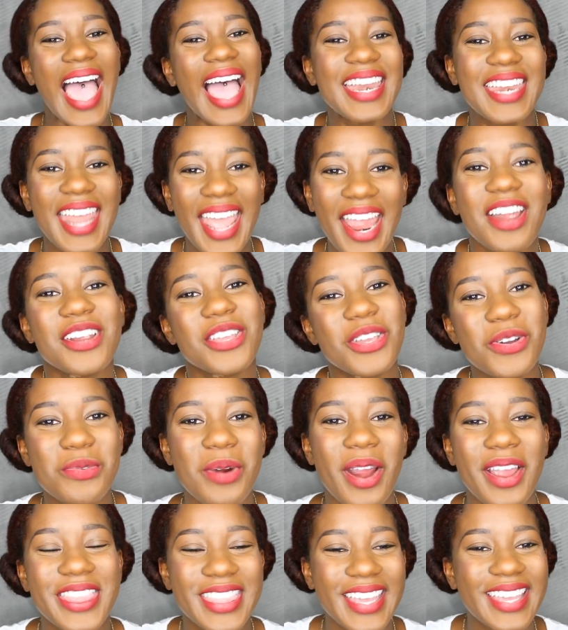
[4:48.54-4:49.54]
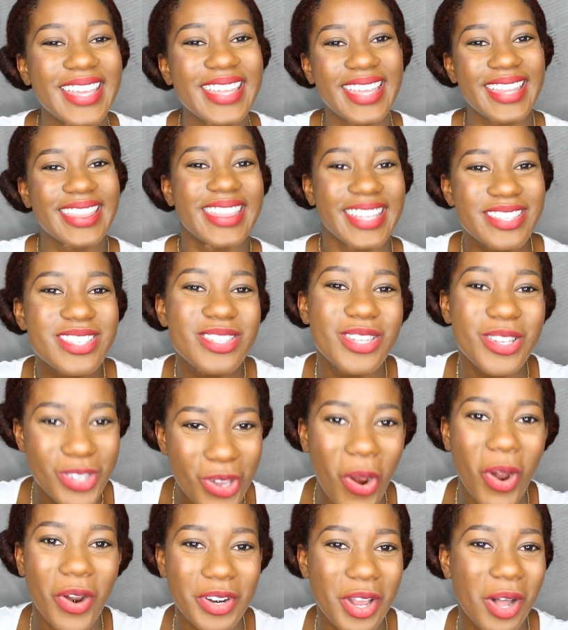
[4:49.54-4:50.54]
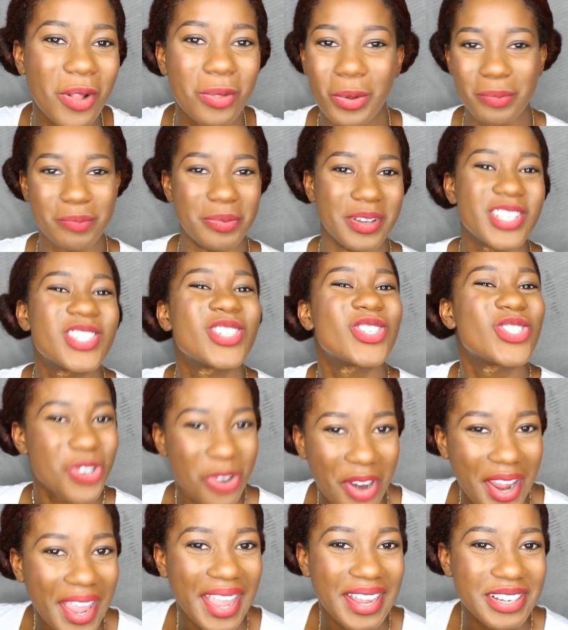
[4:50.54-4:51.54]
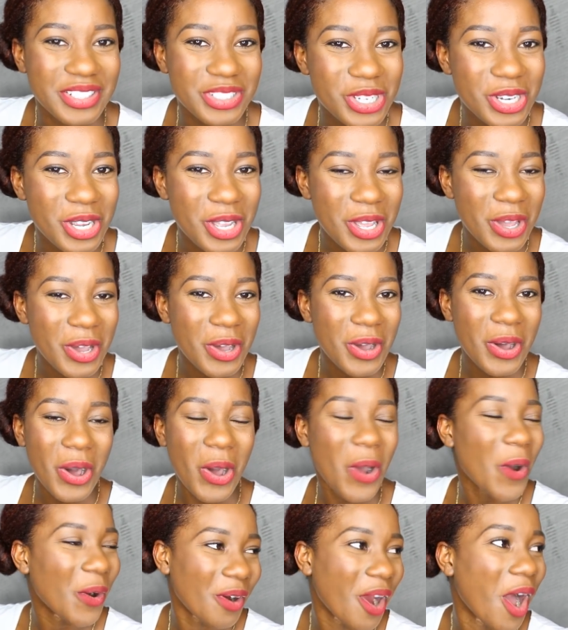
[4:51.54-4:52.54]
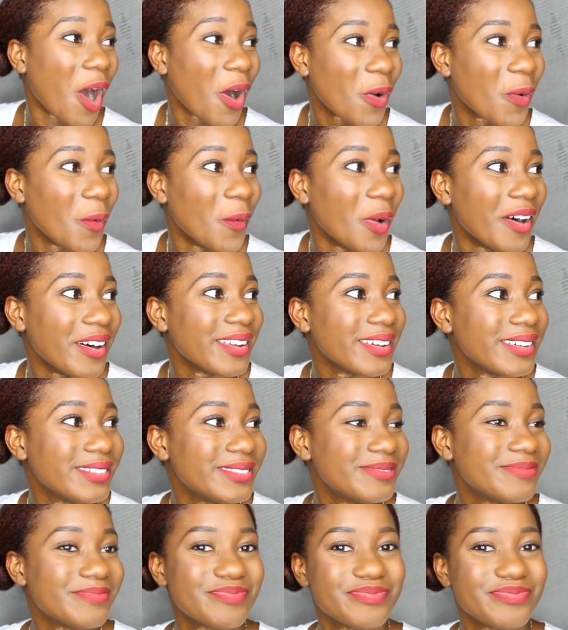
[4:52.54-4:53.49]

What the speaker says: And here you were thinking this tutorial would be strange or awkward.